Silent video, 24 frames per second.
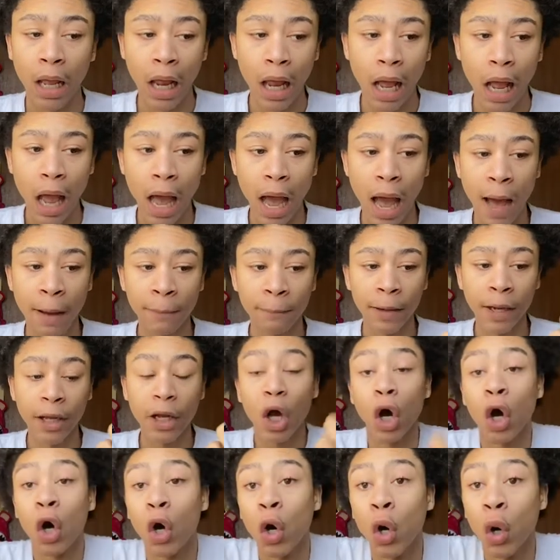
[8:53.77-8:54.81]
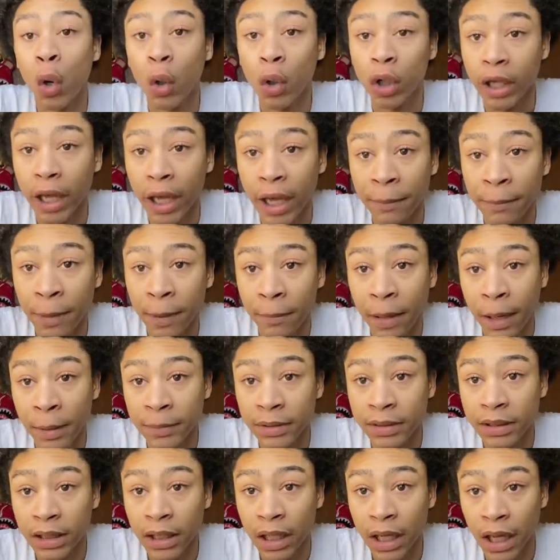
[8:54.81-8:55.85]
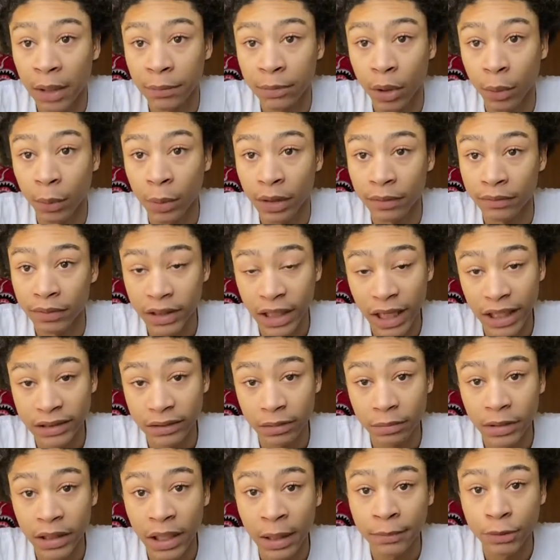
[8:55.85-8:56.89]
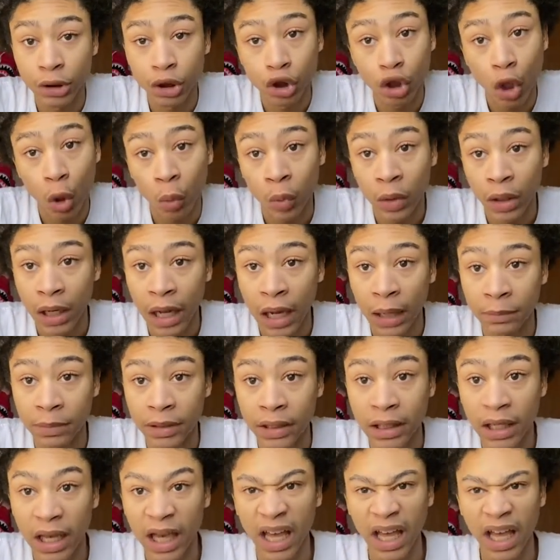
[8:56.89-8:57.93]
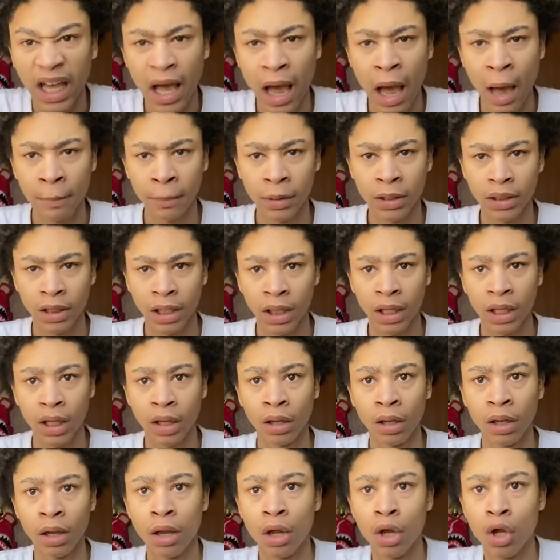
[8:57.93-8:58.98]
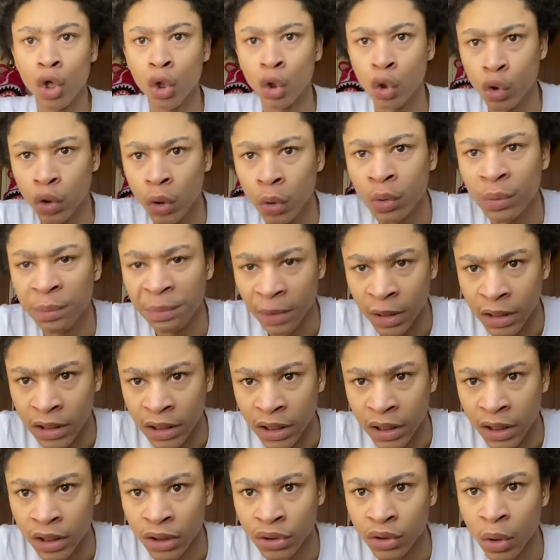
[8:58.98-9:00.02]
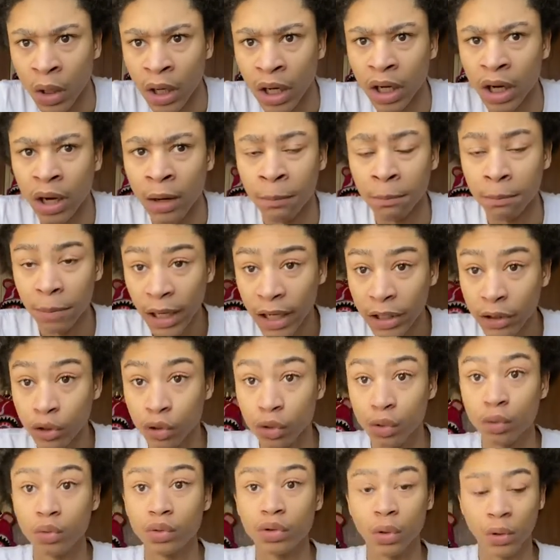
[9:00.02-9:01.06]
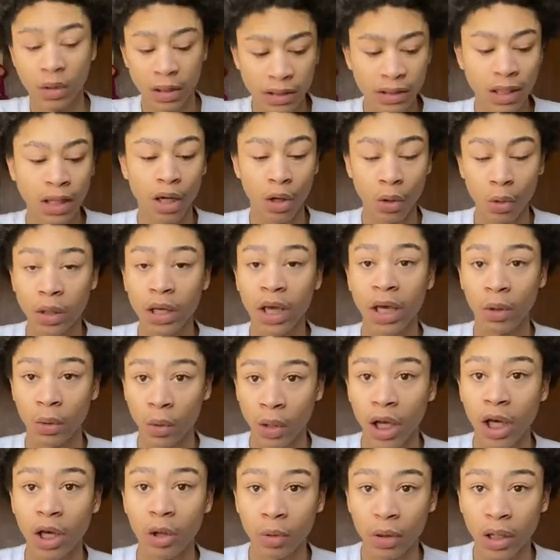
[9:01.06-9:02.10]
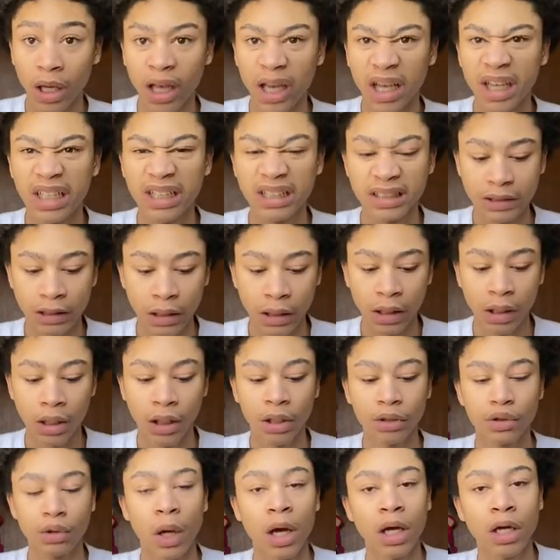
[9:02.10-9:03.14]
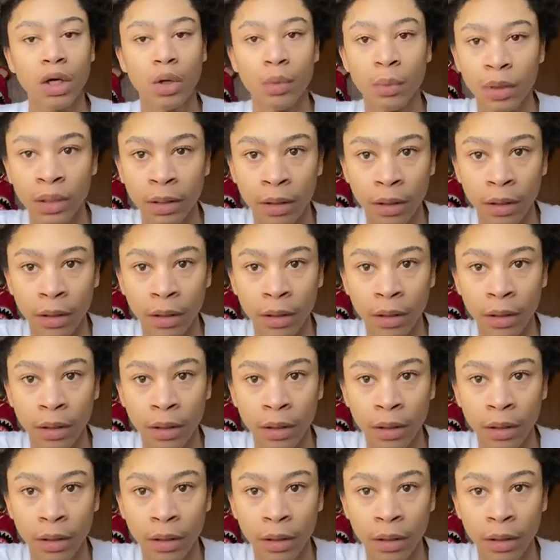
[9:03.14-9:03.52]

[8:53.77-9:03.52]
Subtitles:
I'm like, oh, okay, my mom is in the lobby or whatever the case may be. I'm just going to the lobby and I'm going to get, you know, the money so I can come pay you. So he's like, okay. He's standing there. So I go in the